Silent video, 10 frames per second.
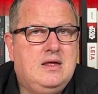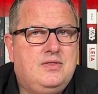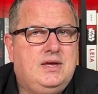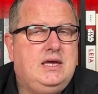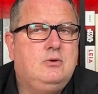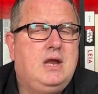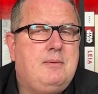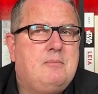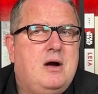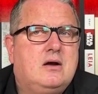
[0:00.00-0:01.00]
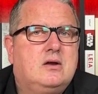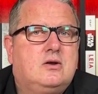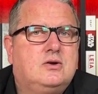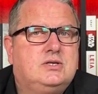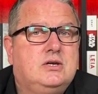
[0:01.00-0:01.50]
The EU labour market
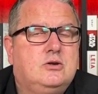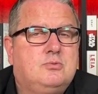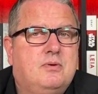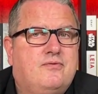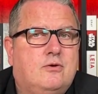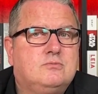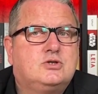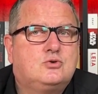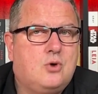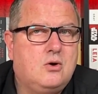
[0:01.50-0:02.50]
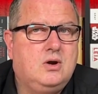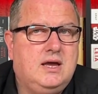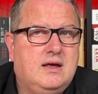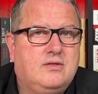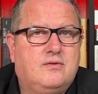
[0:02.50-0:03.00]
continued to perform
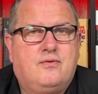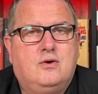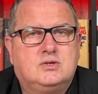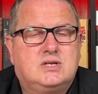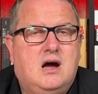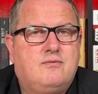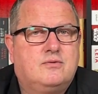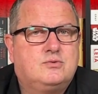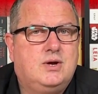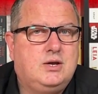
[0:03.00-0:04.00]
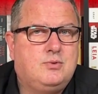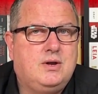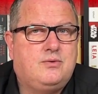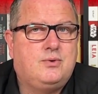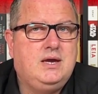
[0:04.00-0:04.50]
strongly in the first half of
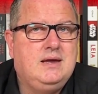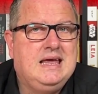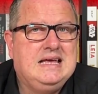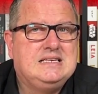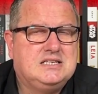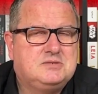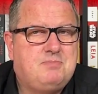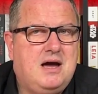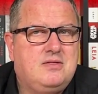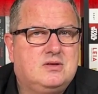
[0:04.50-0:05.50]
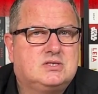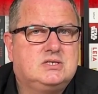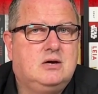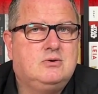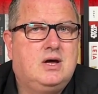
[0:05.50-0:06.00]
2023, despite the
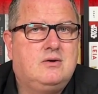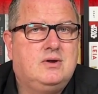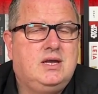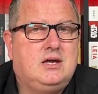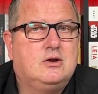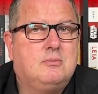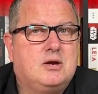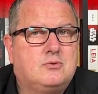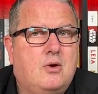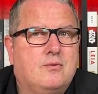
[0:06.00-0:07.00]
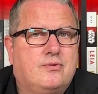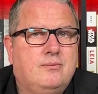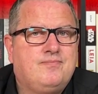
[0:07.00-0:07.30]
slowdown in economic growth.